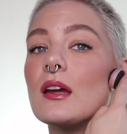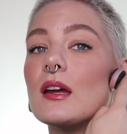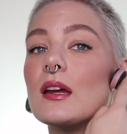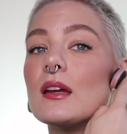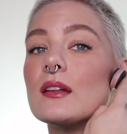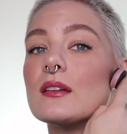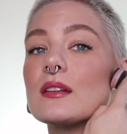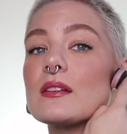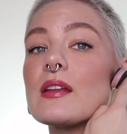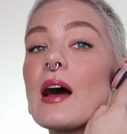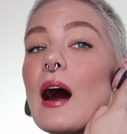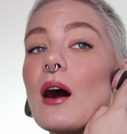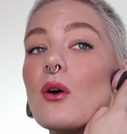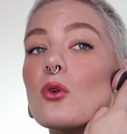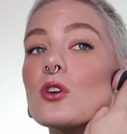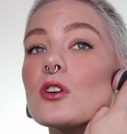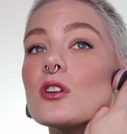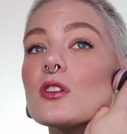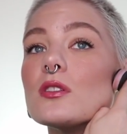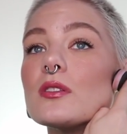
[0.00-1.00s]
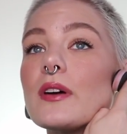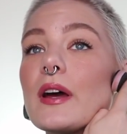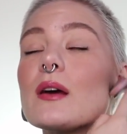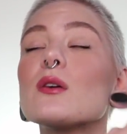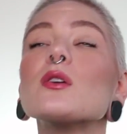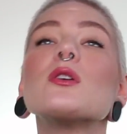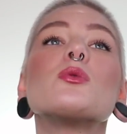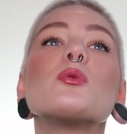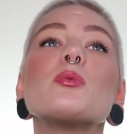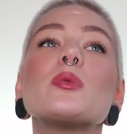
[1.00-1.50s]
in the towel.
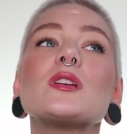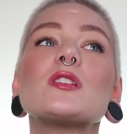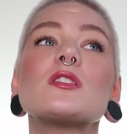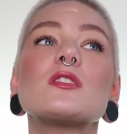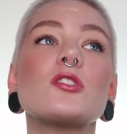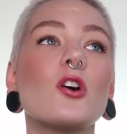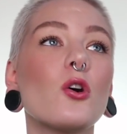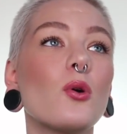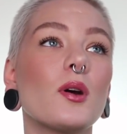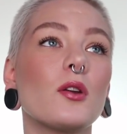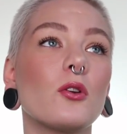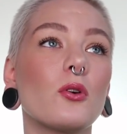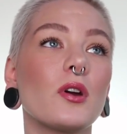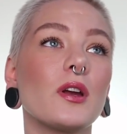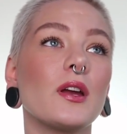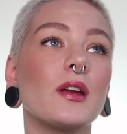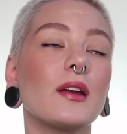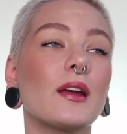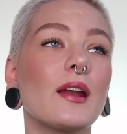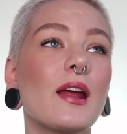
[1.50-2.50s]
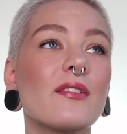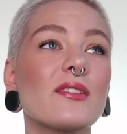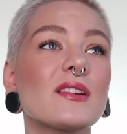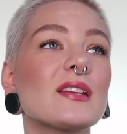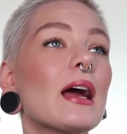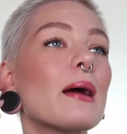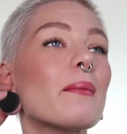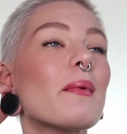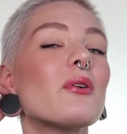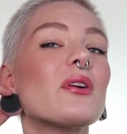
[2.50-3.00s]
And it would be so annoying, and every
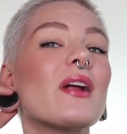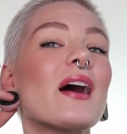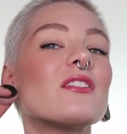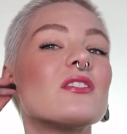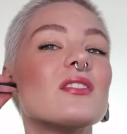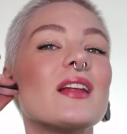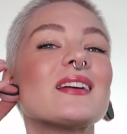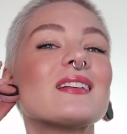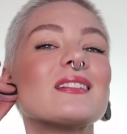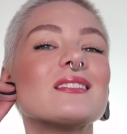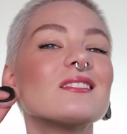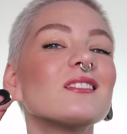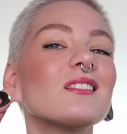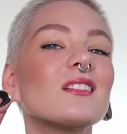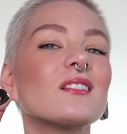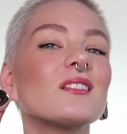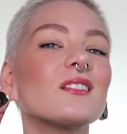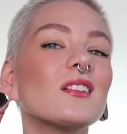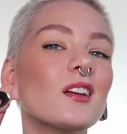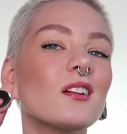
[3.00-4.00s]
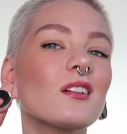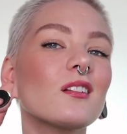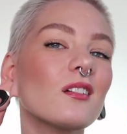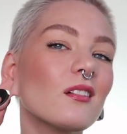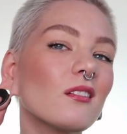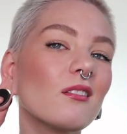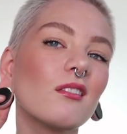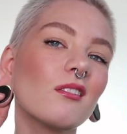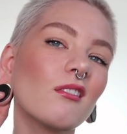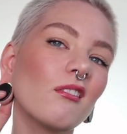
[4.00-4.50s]
time I would have to, like,
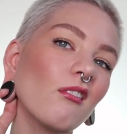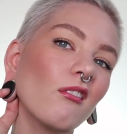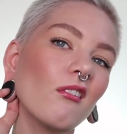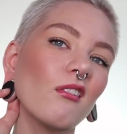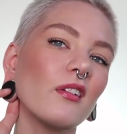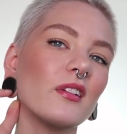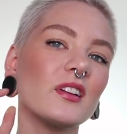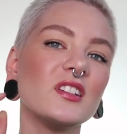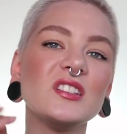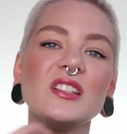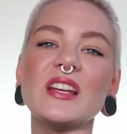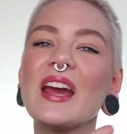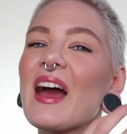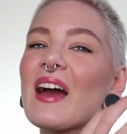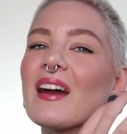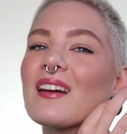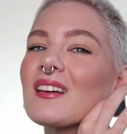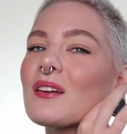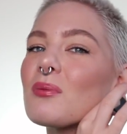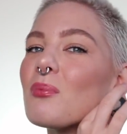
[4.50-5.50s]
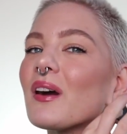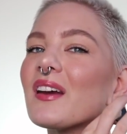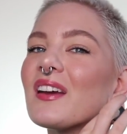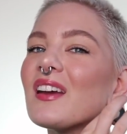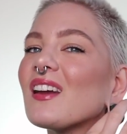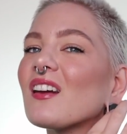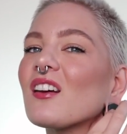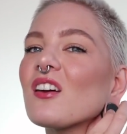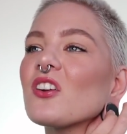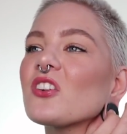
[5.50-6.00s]
yank my
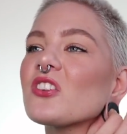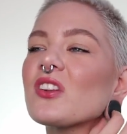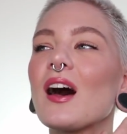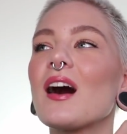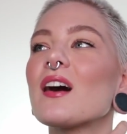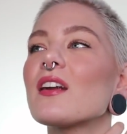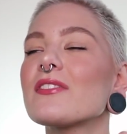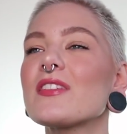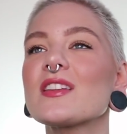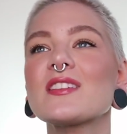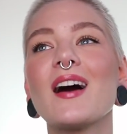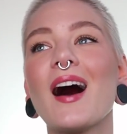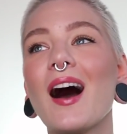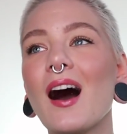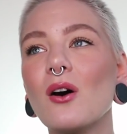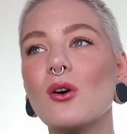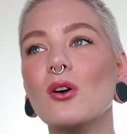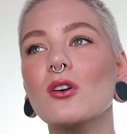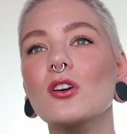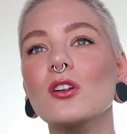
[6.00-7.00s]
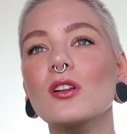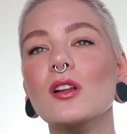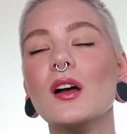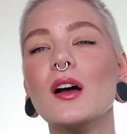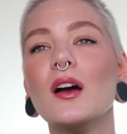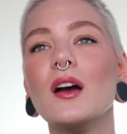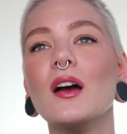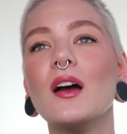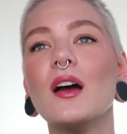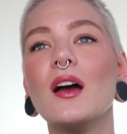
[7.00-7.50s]
ears out of the towel,
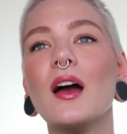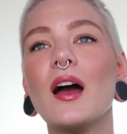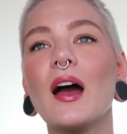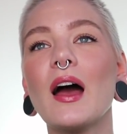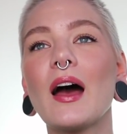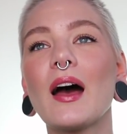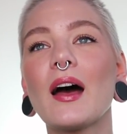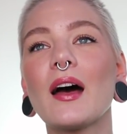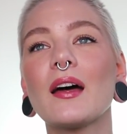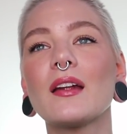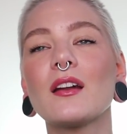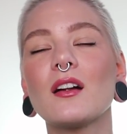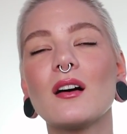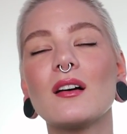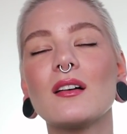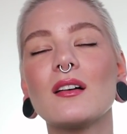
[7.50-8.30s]
and